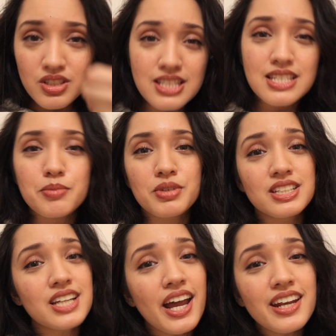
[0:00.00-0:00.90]
unstable
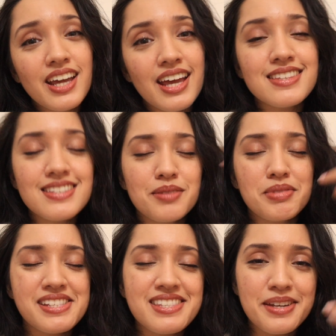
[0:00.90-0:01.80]
angina and
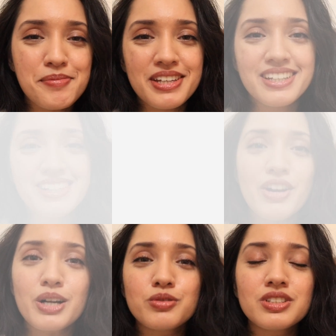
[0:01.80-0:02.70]
STEMI and STEMI. The
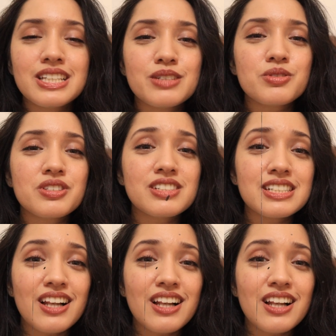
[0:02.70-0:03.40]
faculty also did